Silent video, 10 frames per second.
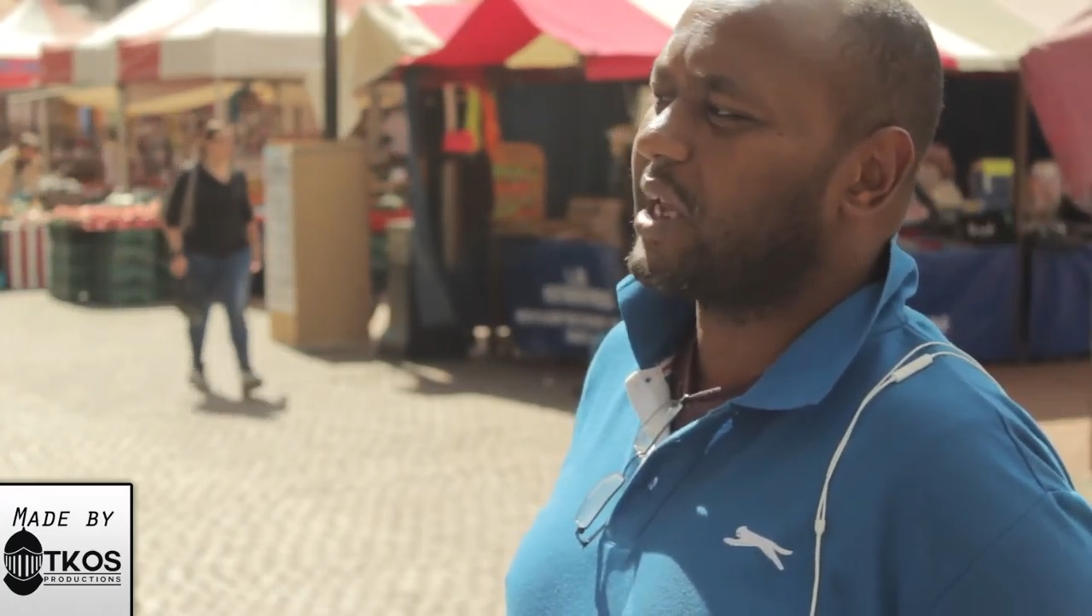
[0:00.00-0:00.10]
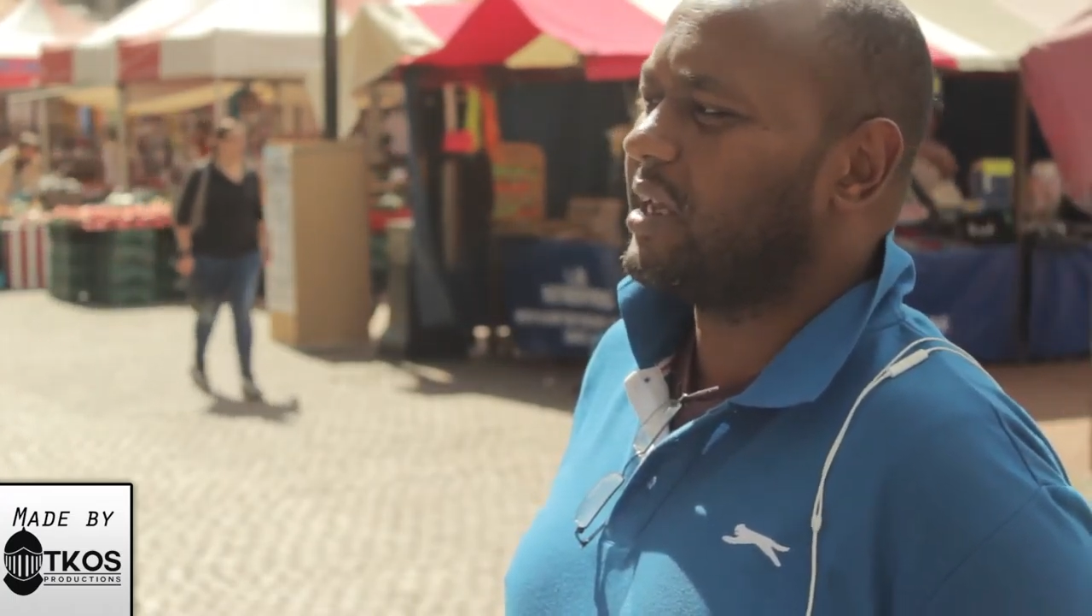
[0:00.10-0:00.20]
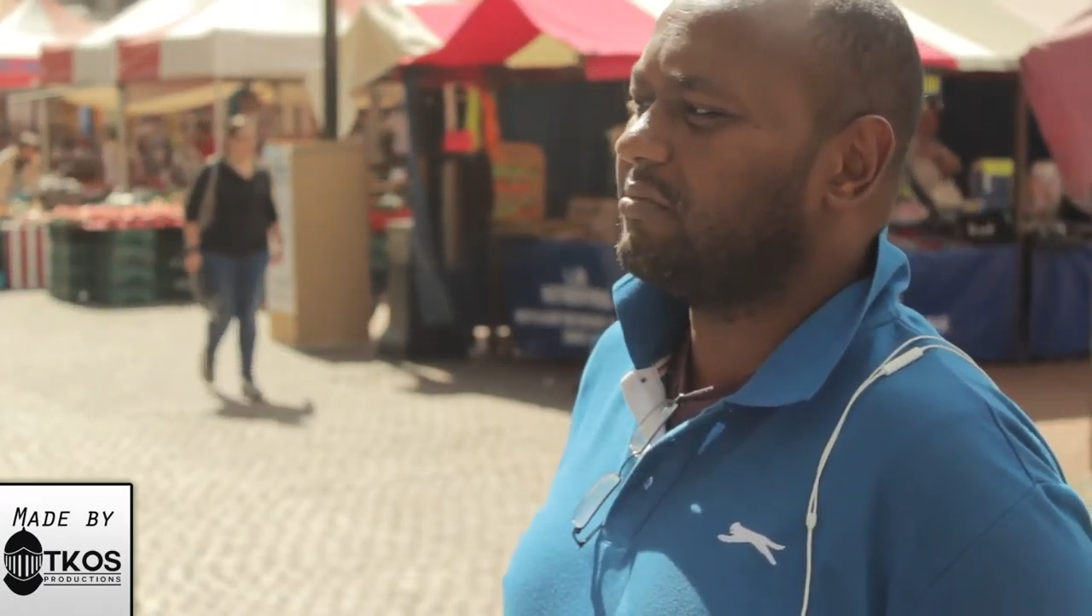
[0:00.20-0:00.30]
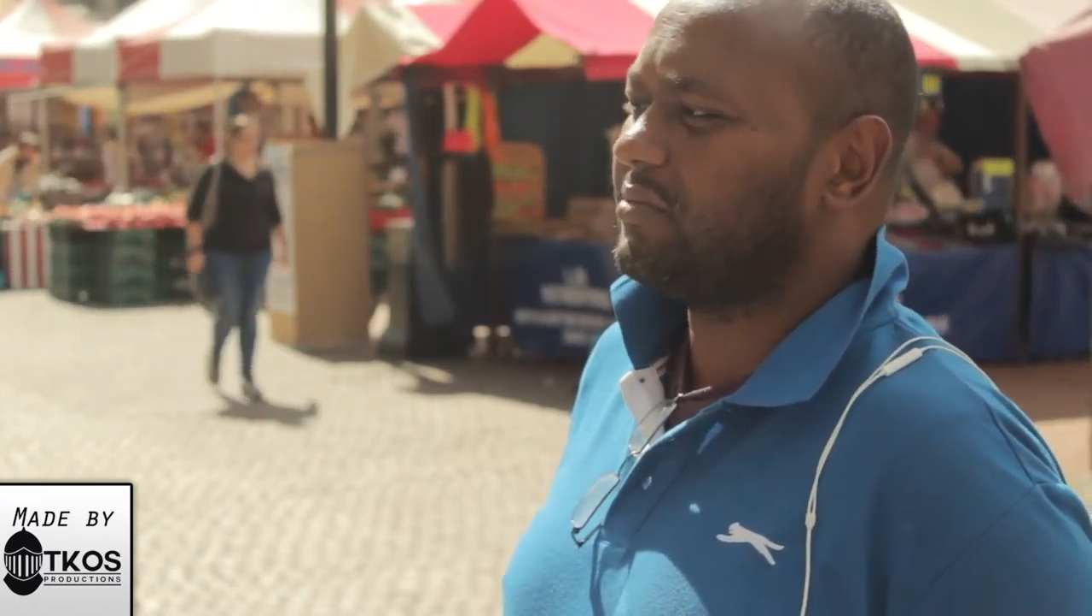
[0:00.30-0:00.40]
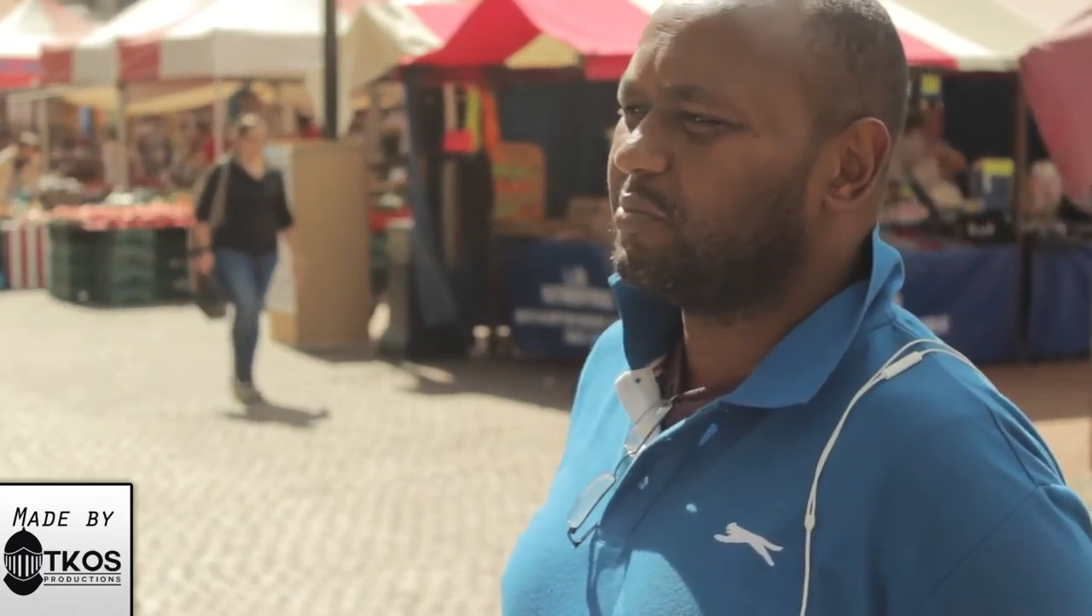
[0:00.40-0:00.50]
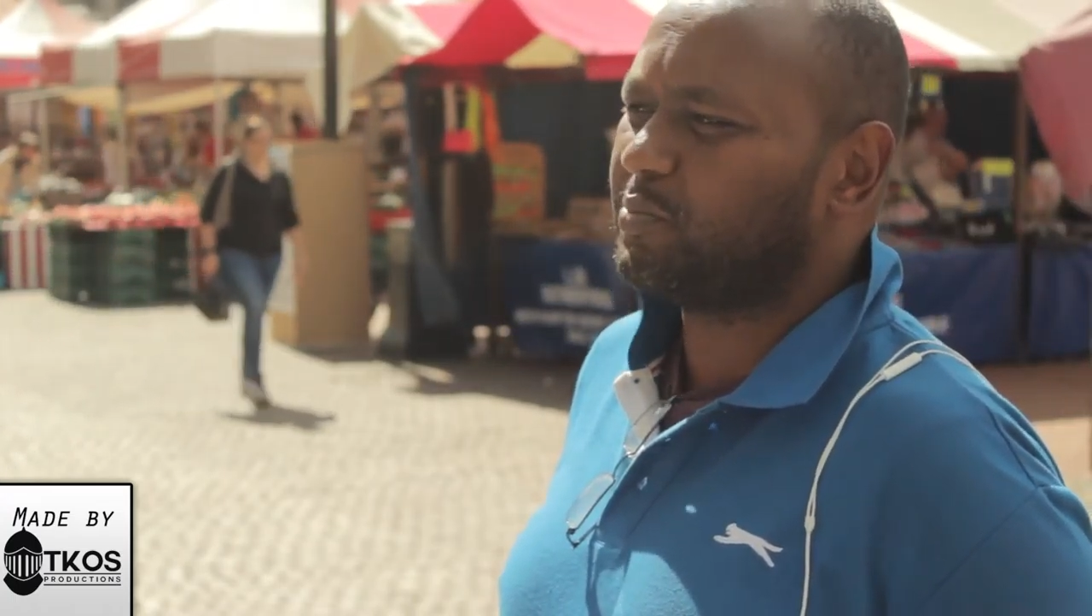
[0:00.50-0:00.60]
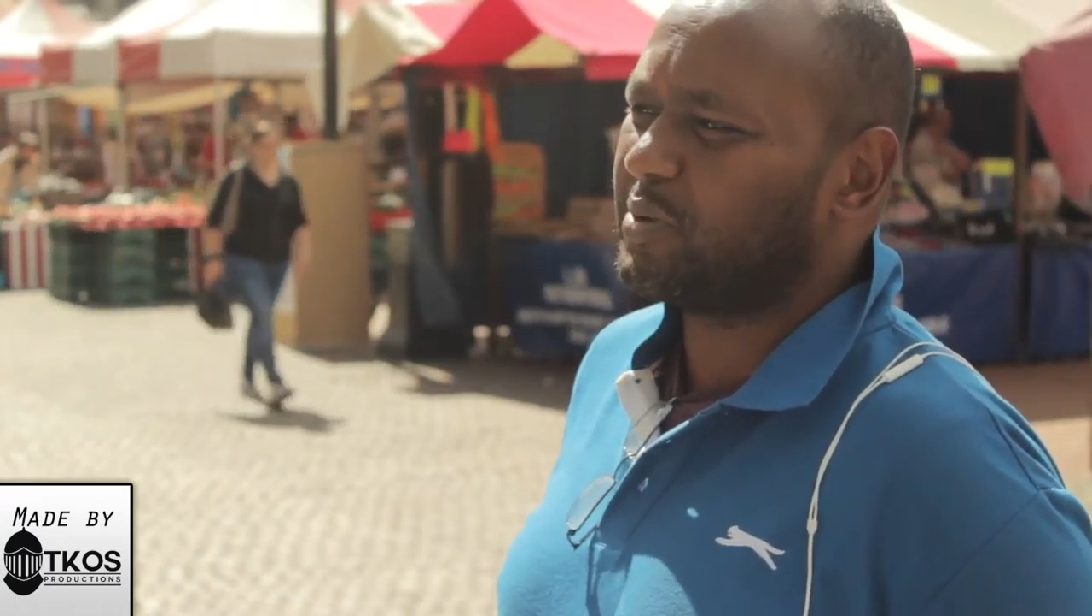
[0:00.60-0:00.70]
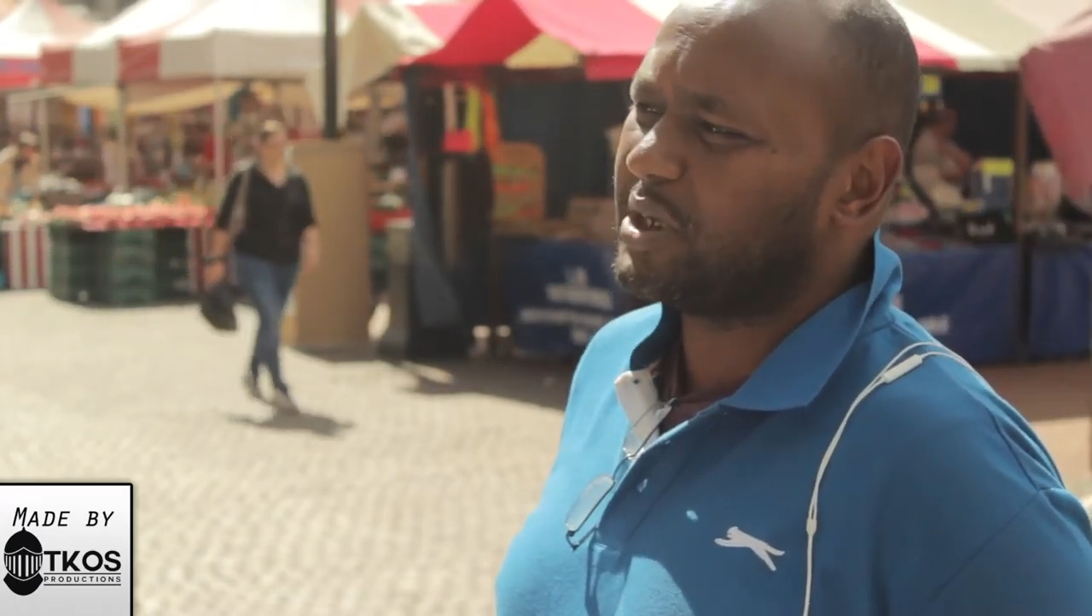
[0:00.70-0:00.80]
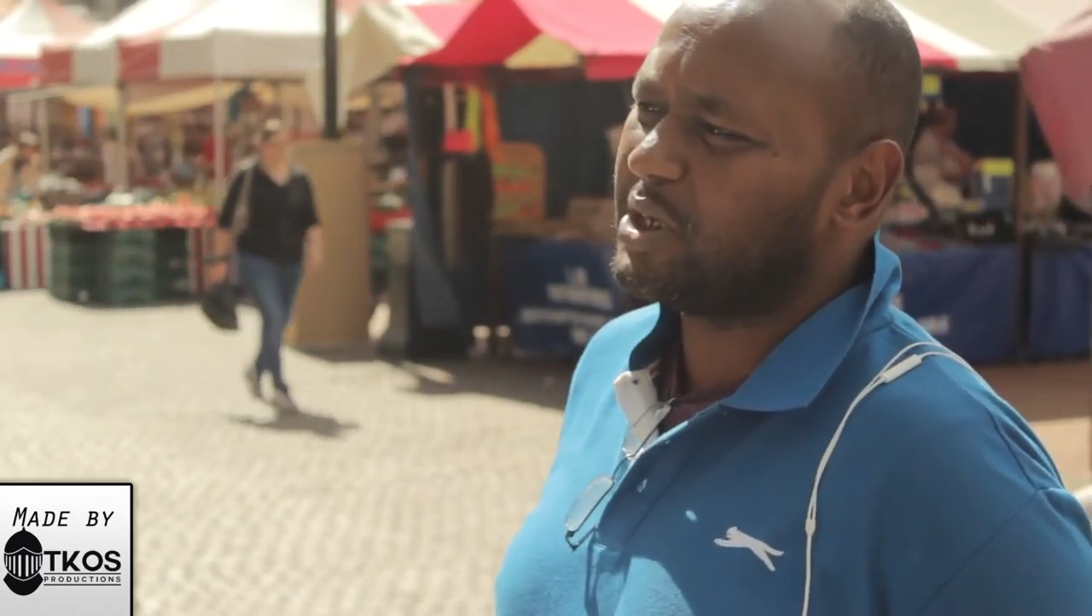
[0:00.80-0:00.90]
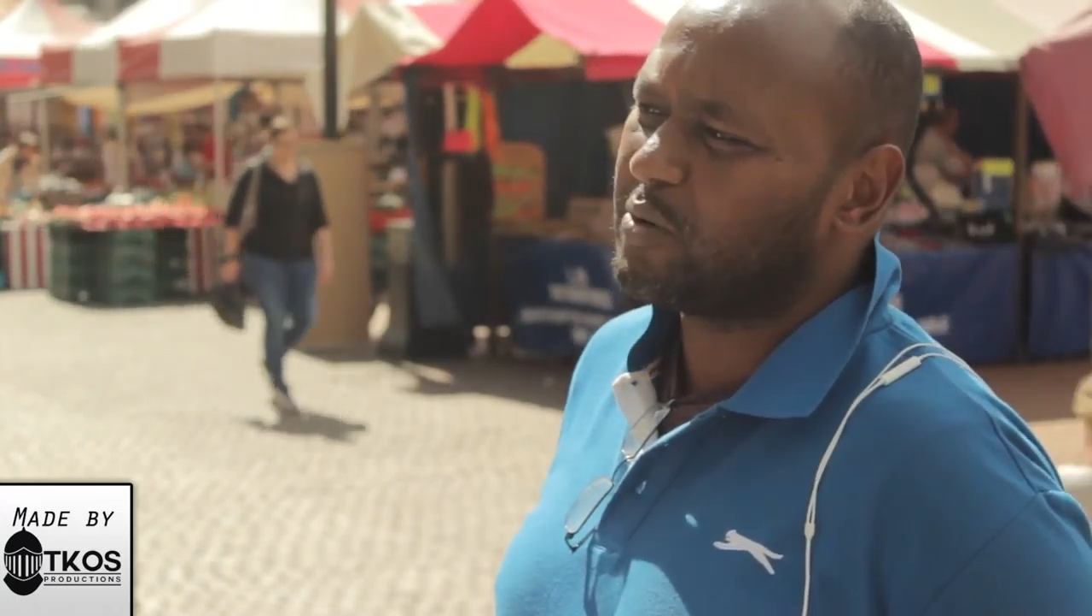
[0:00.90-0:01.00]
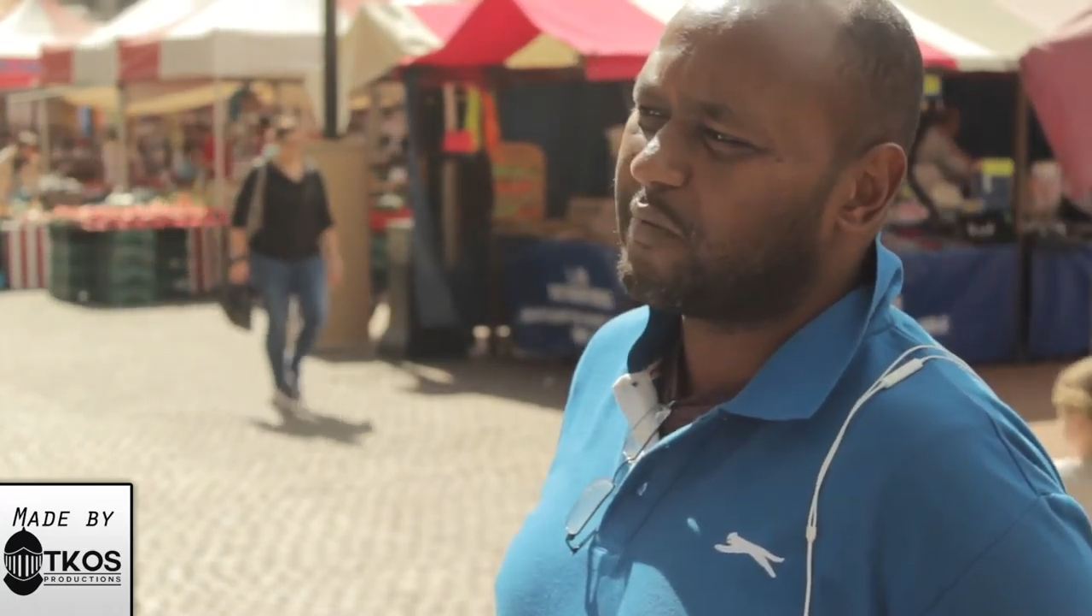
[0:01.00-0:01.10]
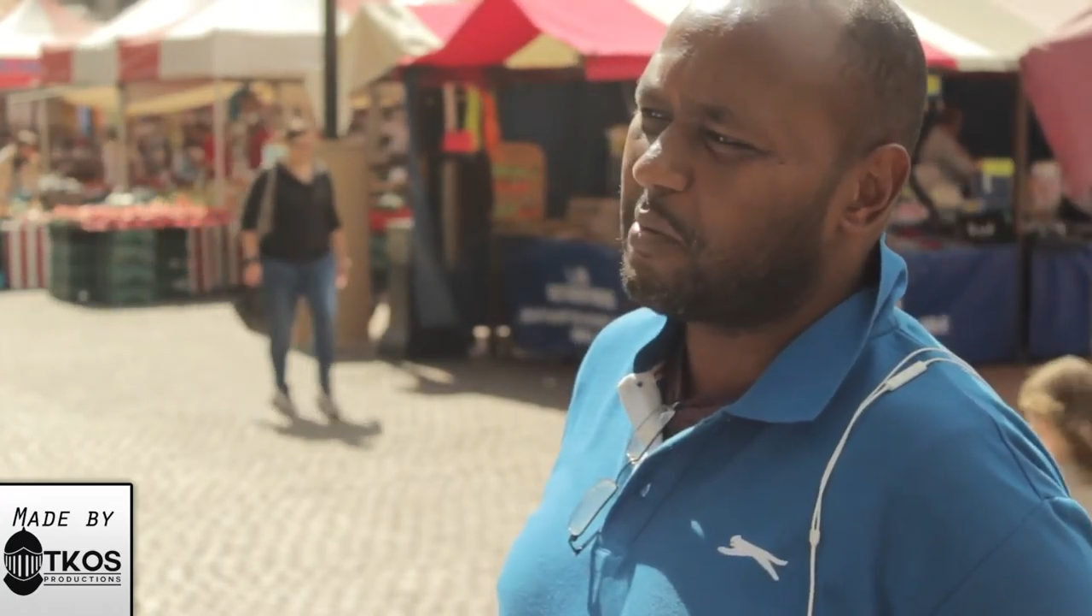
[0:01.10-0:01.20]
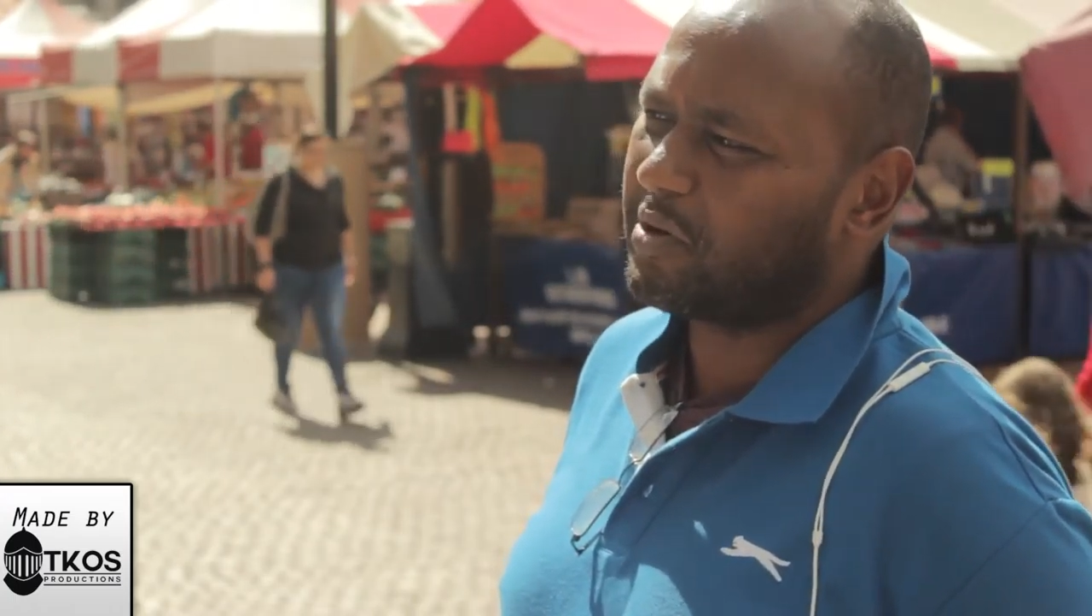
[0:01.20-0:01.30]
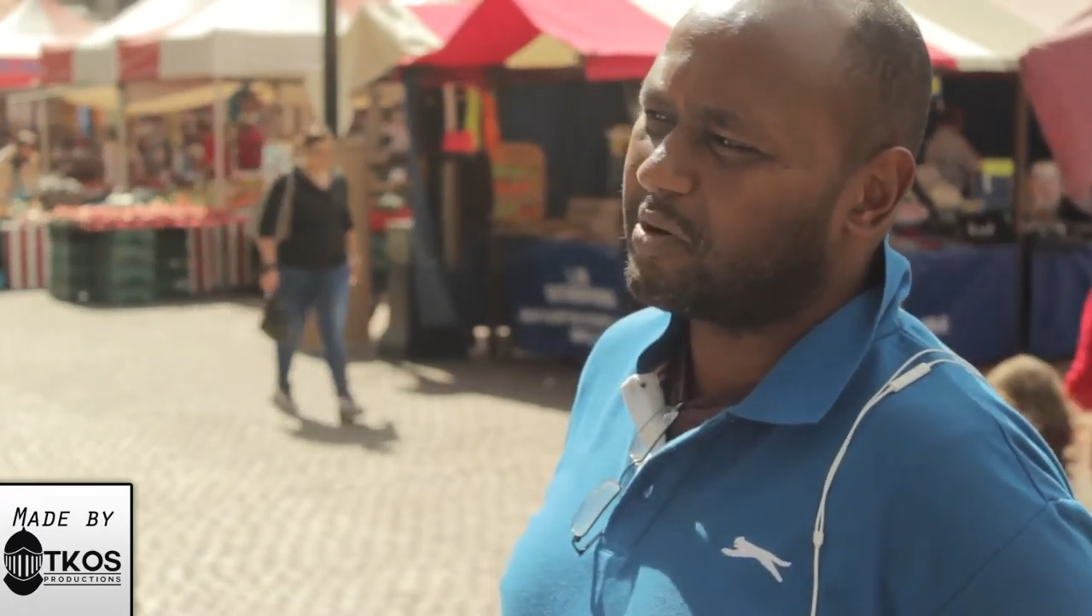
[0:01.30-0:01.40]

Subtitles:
the uniform.